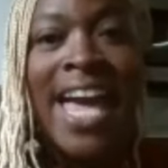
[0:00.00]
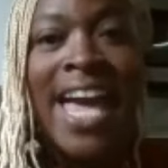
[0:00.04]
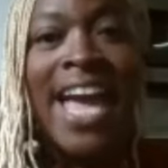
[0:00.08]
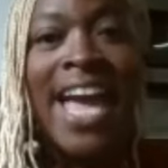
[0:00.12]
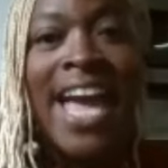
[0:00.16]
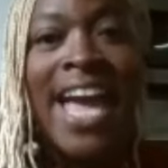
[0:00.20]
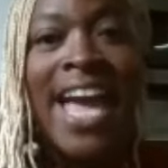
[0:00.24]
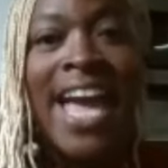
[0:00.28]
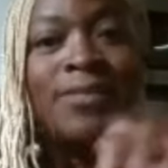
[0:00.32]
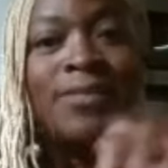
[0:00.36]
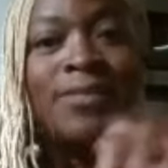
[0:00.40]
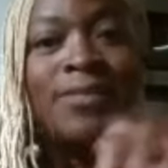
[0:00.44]

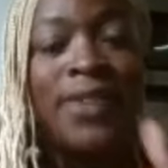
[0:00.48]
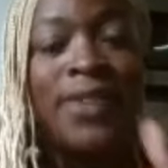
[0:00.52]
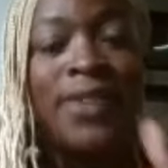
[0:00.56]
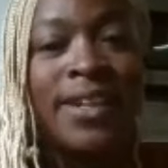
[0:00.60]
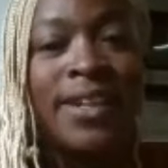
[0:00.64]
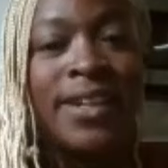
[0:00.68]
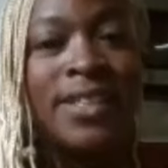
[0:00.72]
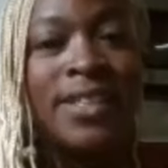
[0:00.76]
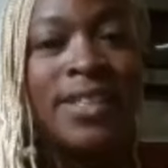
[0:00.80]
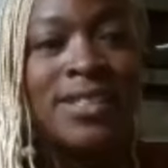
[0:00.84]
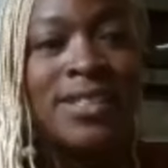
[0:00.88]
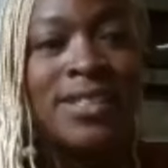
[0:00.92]
And it's
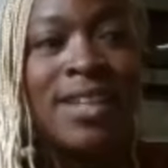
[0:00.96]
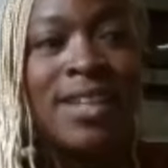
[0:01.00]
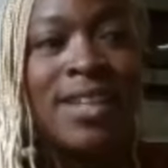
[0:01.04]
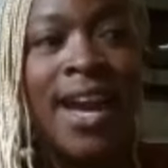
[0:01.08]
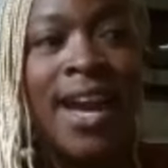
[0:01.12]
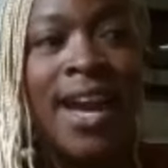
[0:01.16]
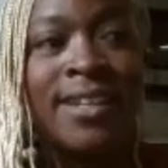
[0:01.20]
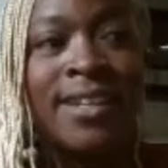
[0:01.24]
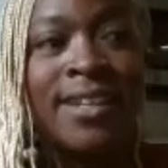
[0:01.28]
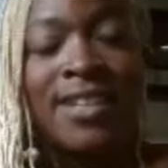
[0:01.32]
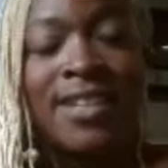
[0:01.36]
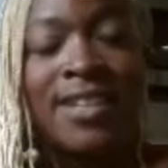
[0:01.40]
very, the
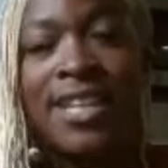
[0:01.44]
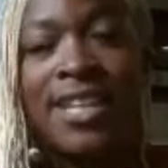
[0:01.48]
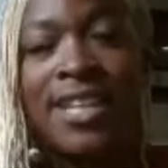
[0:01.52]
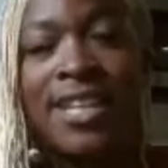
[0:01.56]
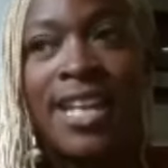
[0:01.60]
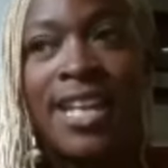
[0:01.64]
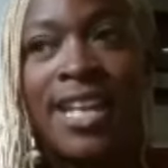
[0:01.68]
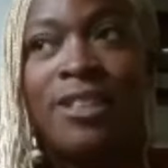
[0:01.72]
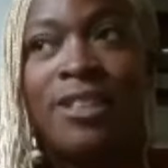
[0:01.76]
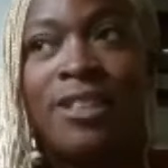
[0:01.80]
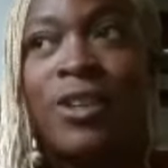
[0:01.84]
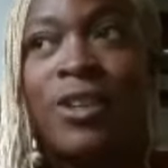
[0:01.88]
size, it,
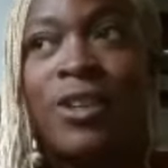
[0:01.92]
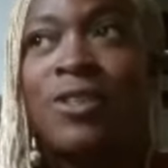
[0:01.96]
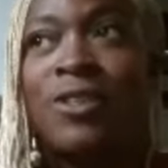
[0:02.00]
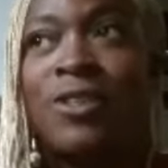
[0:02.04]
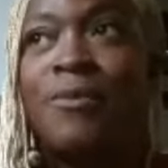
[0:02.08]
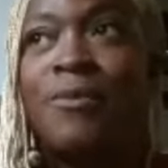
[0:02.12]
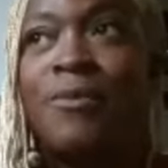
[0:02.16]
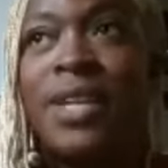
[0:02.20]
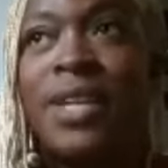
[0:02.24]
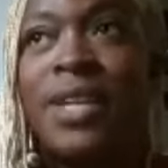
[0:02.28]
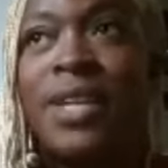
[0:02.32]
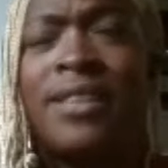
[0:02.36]
it looks
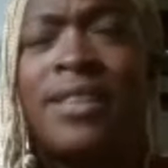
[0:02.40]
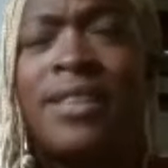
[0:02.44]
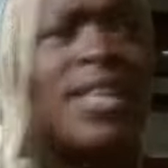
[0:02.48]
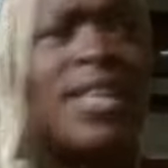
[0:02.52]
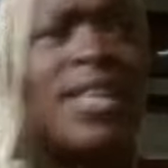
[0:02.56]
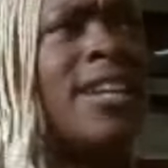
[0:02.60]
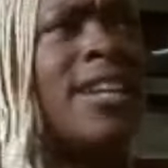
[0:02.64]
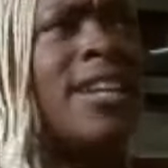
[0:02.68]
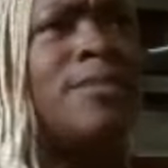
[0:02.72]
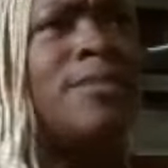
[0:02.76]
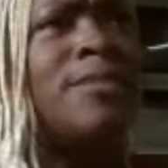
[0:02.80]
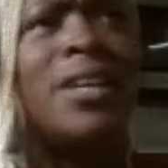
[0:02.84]
I
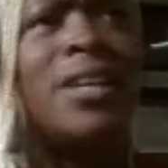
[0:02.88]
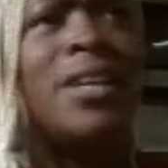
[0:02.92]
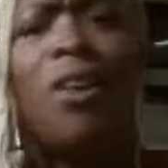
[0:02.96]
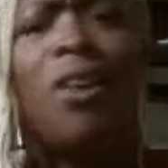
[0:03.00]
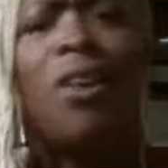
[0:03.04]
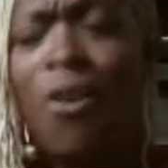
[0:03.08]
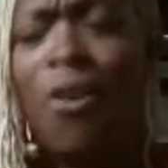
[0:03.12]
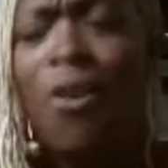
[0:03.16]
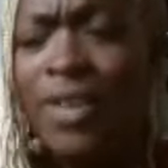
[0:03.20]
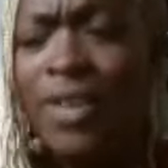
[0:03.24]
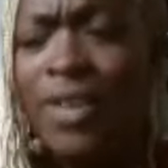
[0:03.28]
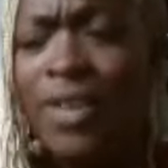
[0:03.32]
think it's been
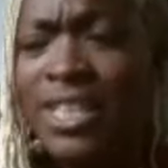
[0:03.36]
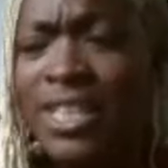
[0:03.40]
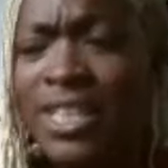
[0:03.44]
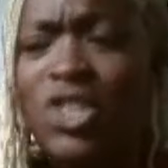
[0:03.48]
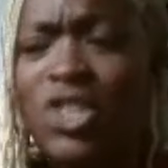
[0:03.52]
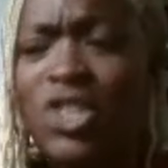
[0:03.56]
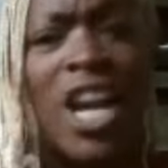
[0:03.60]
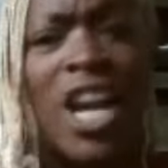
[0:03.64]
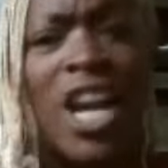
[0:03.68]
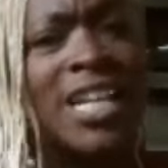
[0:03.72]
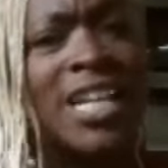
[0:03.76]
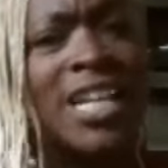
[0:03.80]
called like the
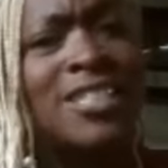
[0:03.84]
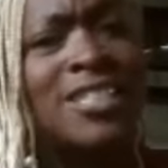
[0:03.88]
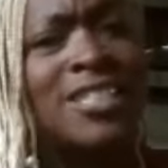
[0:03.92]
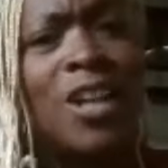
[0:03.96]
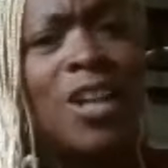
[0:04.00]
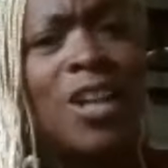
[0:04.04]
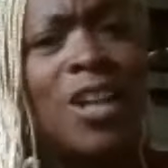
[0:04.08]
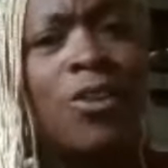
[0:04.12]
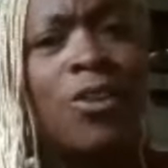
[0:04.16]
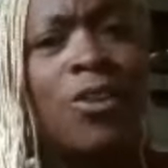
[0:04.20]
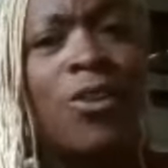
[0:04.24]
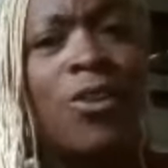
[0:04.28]
Chinese
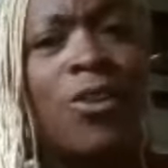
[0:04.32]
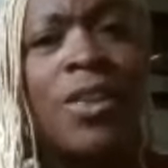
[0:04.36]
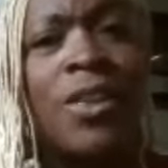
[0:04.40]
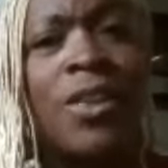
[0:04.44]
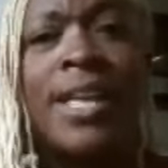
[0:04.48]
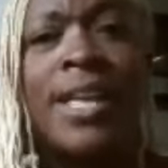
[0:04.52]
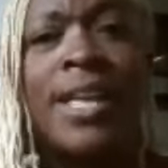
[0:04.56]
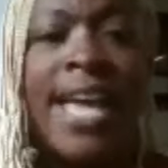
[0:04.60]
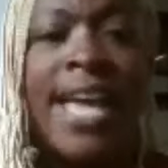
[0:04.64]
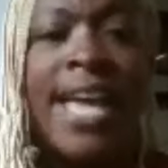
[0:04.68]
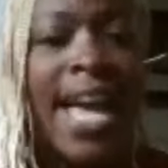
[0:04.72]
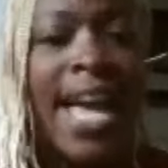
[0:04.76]
knuckle.
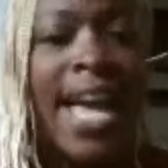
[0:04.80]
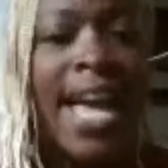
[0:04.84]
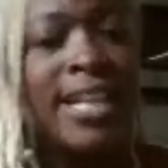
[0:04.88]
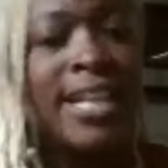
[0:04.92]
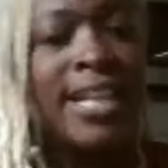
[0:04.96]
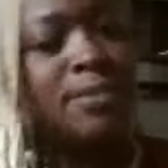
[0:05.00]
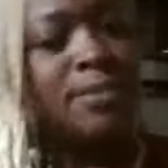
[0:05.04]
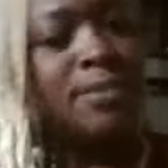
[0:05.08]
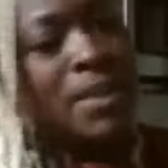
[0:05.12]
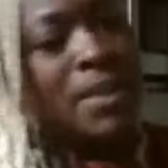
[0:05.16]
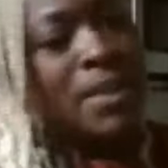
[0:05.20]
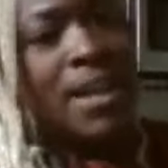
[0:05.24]
And
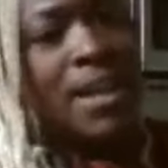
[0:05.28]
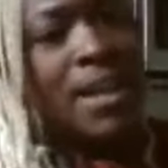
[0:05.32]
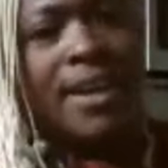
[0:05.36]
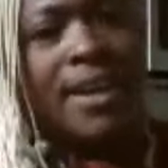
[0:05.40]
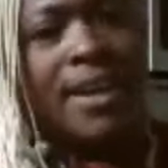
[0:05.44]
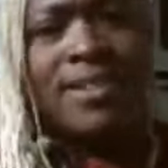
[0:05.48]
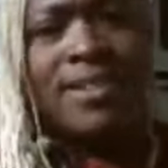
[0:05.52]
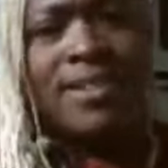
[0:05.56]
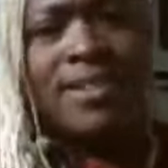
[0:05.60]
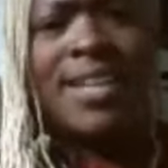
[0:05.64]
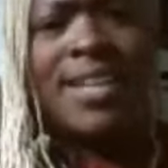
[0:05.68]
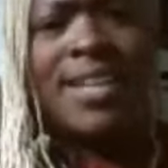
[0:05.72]
it's because,